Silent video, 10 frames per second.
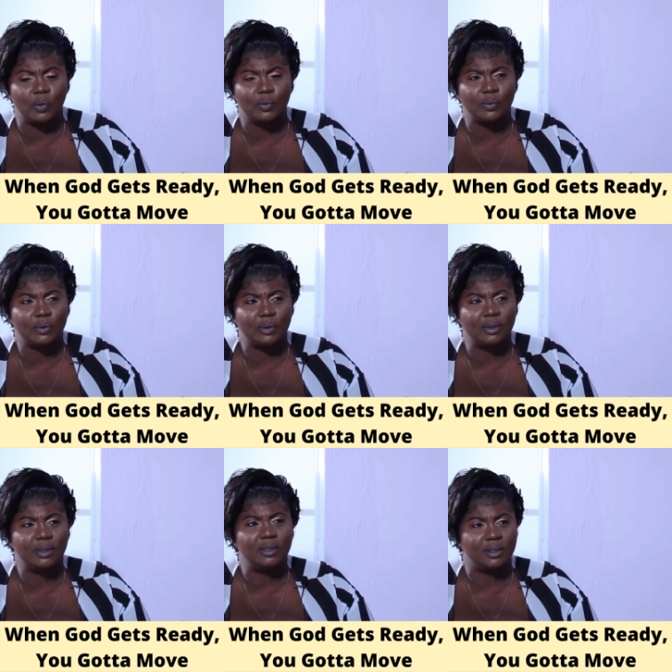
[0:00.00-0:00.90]
Police
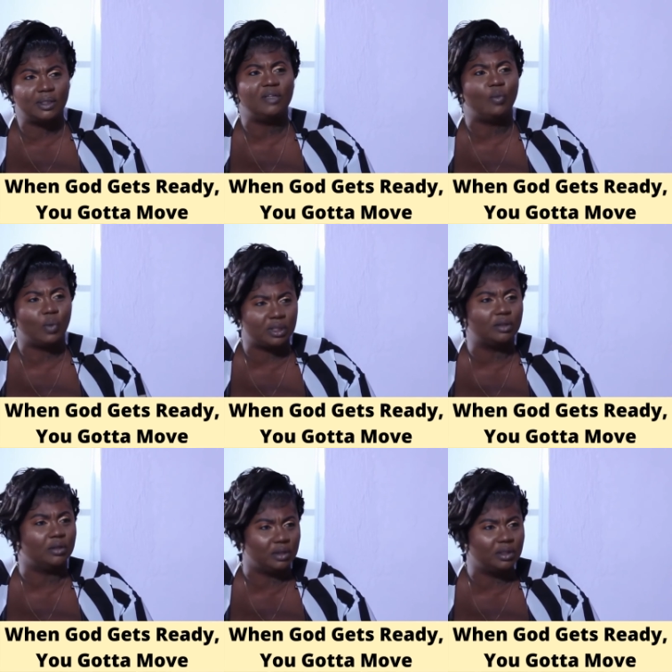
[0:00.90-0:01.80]
ask you if you want to
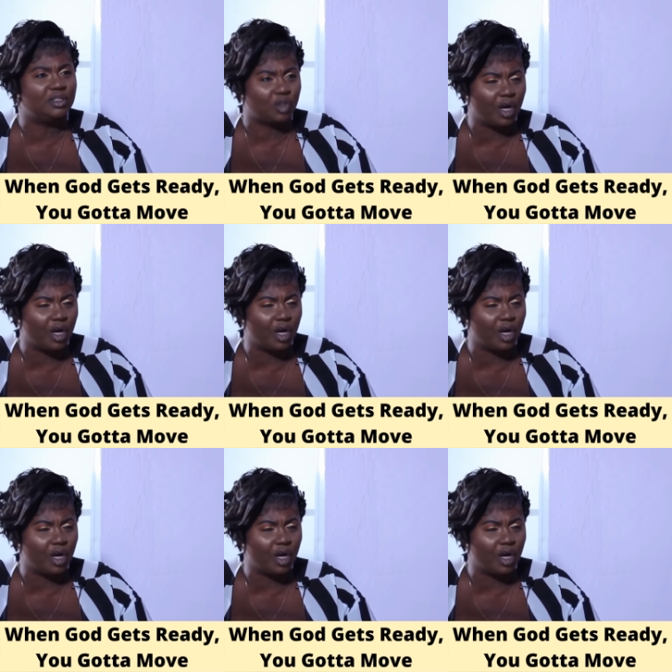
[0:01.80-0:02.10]
come join them.